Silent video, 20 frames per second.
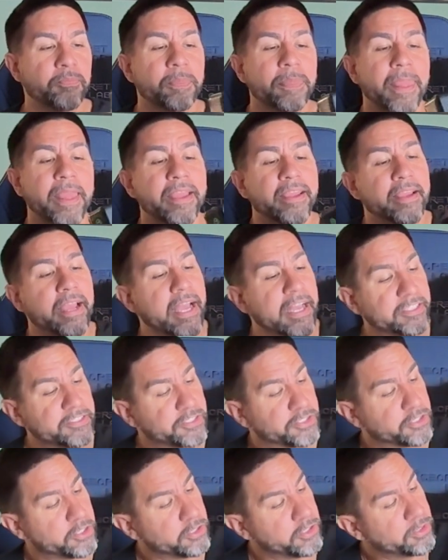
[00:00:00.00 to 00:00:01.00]
It has
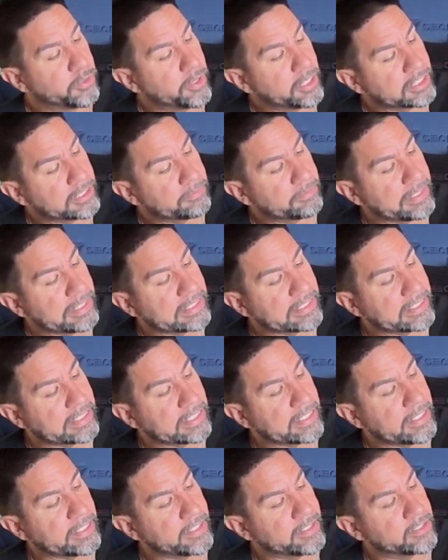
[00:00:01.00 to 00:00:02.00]
two
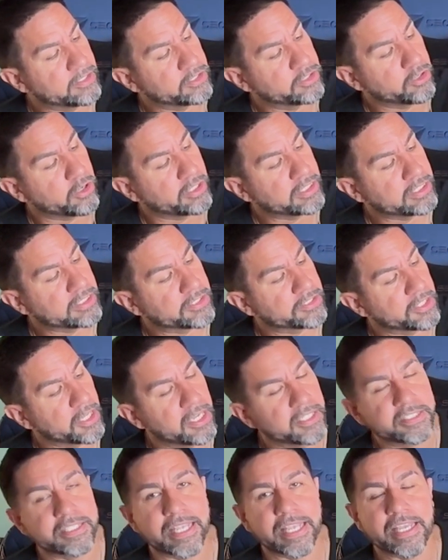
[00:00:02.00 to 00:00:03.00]
USB-C charging
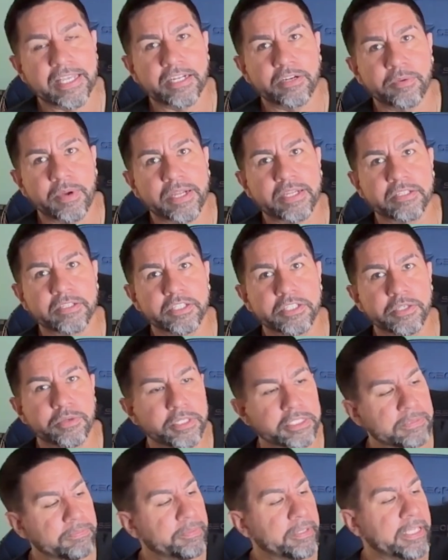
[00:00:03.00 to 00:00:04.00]
slots and a regular
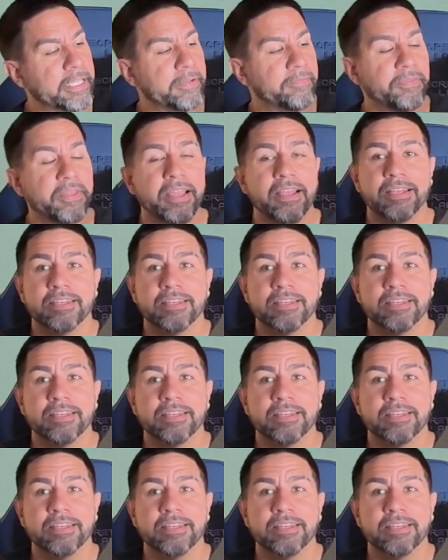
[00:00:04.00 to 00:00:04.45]
USB.